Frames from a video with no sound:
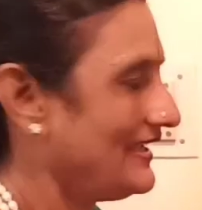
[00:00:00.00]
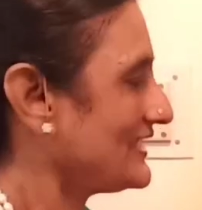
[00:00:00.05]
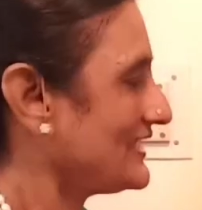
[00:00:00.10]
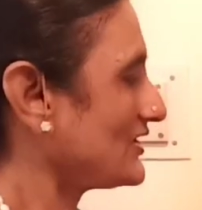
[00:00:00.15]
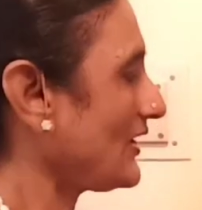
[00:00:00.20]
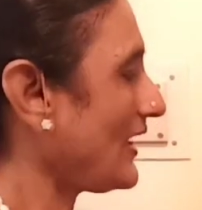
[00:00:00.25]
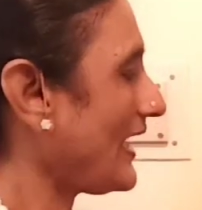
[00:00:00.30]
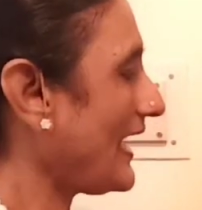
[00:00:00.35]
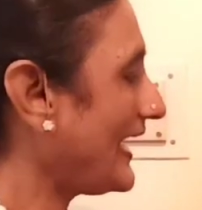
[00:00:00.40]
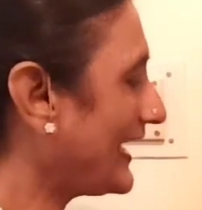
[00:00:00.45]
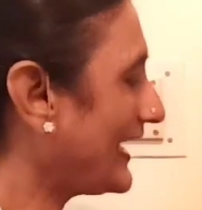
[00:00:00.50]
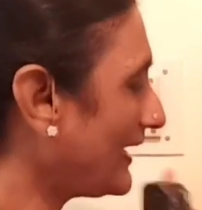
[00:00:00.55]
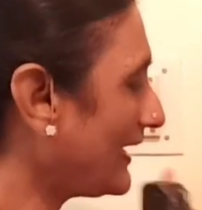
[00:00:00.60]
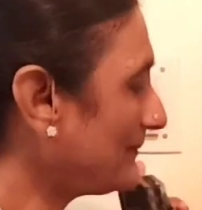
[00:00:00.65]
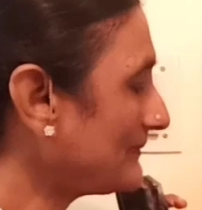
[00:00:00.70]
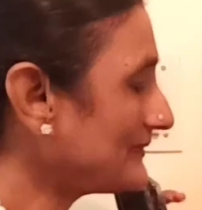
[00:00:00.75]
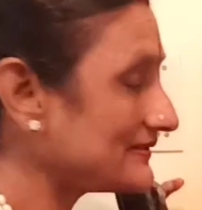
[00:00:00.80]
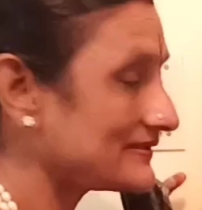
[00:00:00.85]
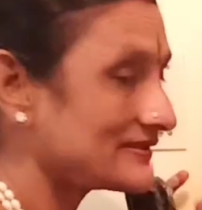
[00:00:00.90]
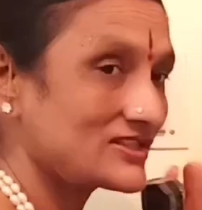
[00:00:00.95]
So, I
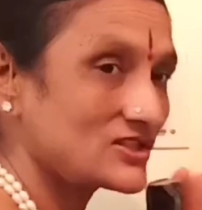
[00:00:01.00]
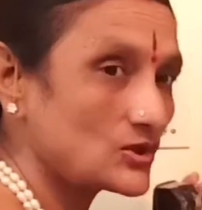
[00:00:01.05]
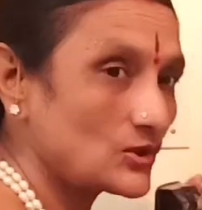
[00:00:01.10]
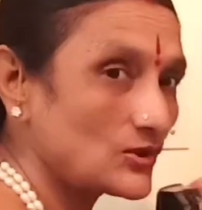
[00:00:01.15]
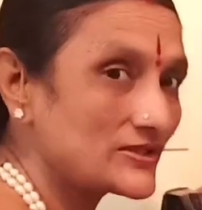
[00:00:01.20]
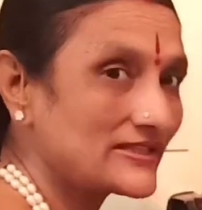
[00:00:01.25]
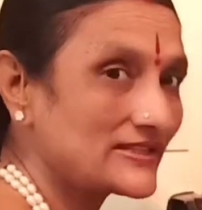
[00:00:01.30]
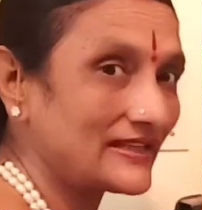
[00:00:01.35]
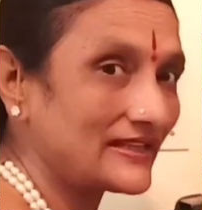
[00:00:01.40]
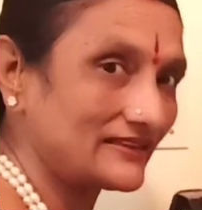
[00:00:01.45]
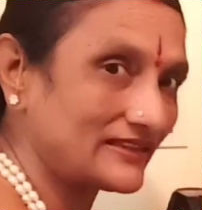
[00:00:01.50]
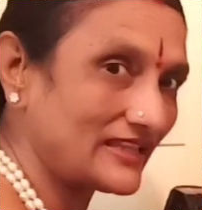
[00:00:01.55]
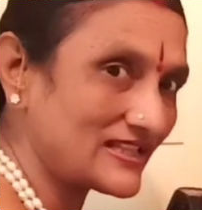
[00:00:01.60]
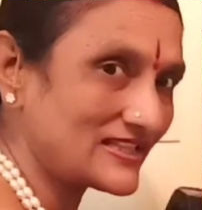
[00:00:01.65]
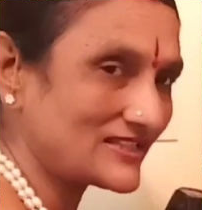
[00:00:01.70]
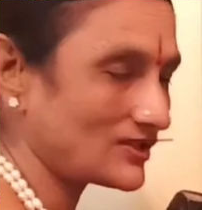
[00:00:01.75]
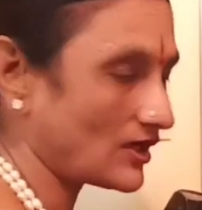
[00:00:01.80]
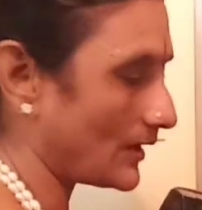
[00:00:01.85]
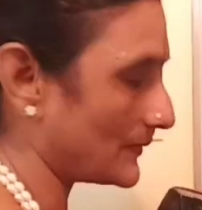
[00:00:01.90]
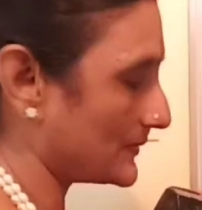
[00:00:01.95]
am choosing
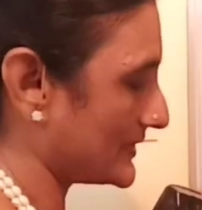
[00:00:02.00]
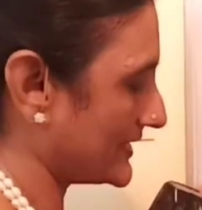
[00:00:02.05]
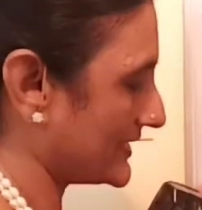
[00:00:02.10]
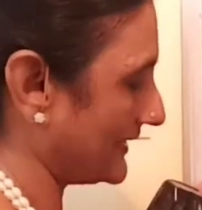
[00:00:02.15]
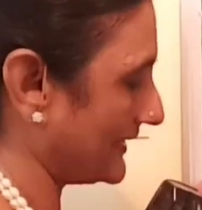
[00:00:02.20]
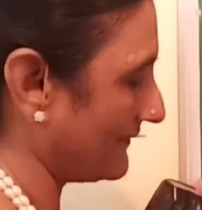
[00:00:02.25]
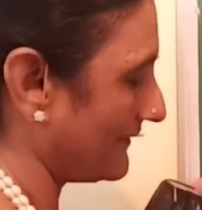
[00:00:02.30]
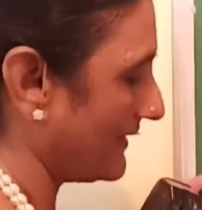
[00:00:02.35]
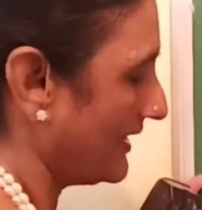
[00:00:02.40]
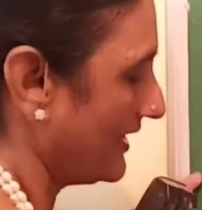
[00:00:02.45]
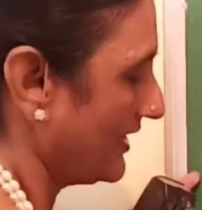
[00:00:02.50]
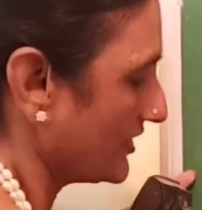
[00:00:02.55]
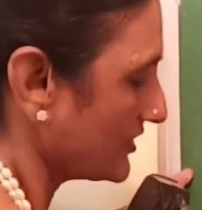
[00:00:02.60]
this option.